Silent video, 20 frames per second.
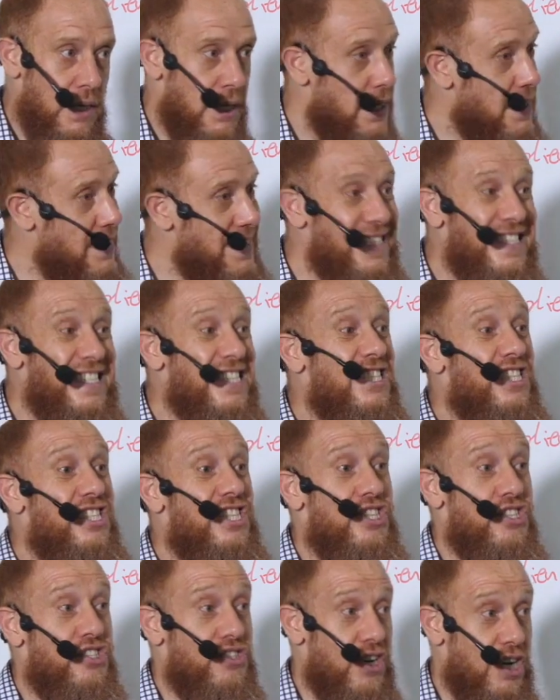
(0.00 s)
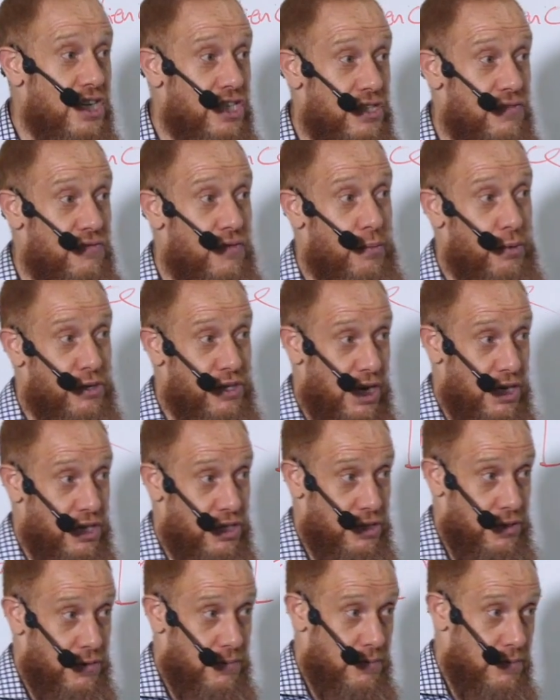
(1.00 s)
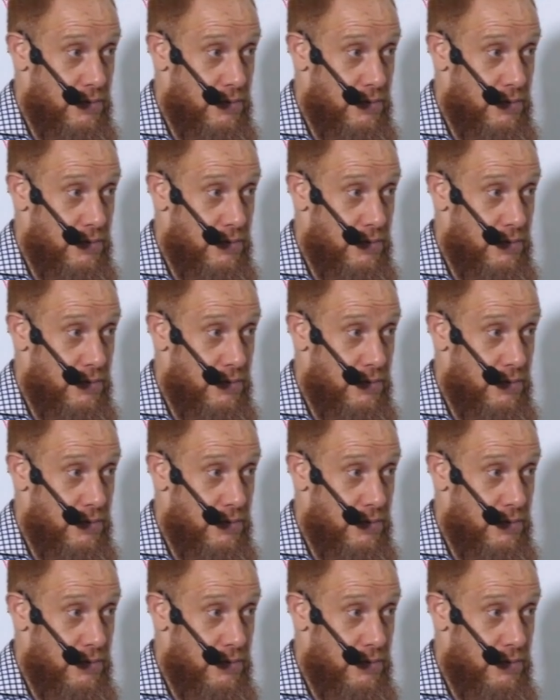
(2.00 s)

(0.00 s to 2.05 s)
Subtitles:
This is destruction for production.